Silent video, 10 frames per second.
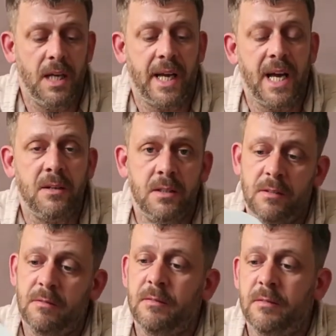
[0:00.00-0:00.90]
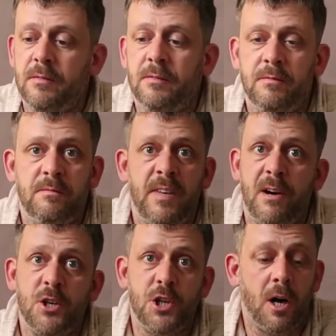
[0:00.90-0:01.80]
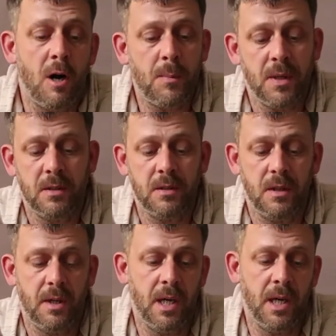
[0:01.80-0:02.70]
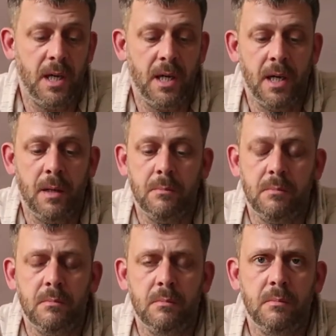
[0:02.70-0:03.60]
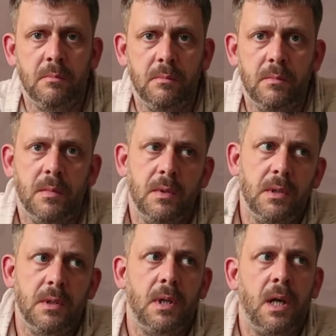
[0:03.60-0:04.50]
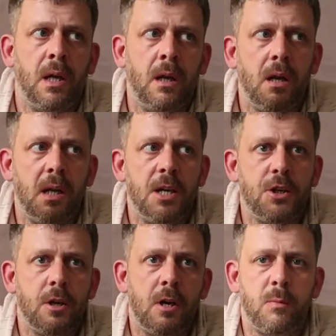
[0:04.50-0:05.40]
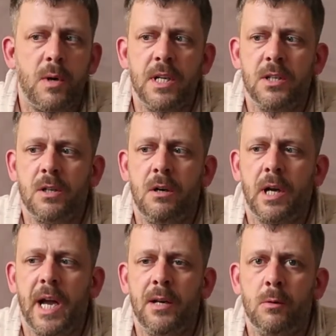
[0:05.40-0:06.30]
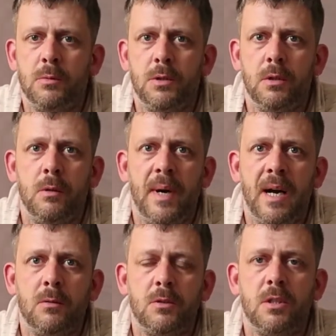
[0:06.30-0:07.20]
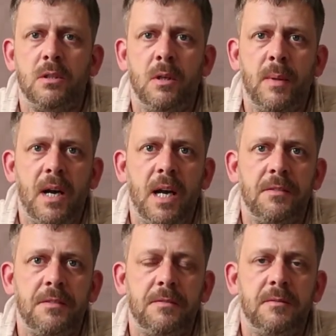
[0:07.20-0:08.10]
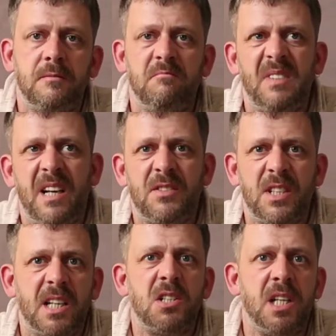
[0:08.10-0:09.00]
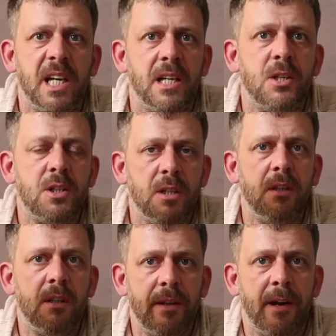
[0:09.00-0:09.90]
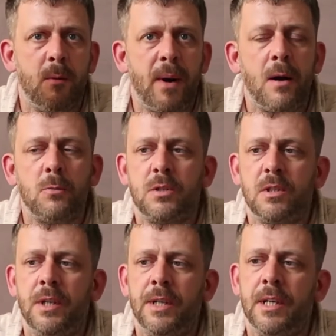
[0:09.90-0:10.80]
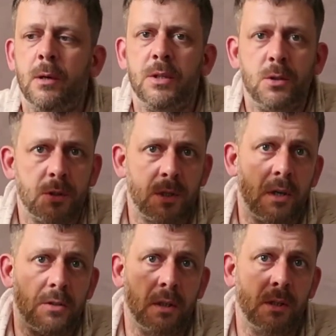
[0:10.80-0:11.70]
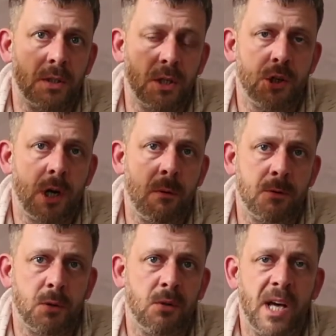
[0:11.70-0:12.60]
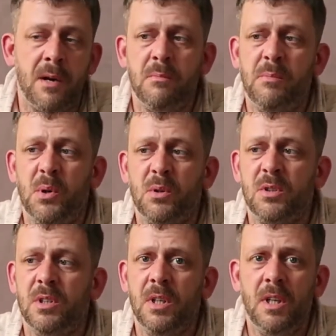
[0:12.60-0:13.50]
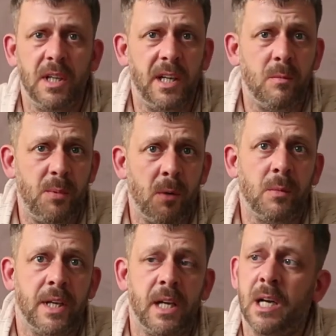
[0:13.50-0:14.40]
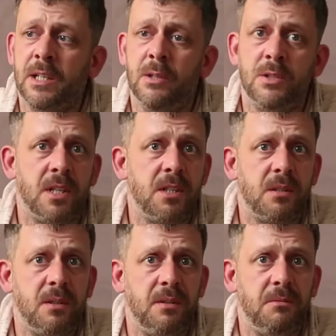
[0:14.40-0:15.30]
Again, very sharp, a lot less sharp when you start getting up to about f16ish, thereabouts. You know, it does start to lose its sharpness up then, but you know, predominantly I use this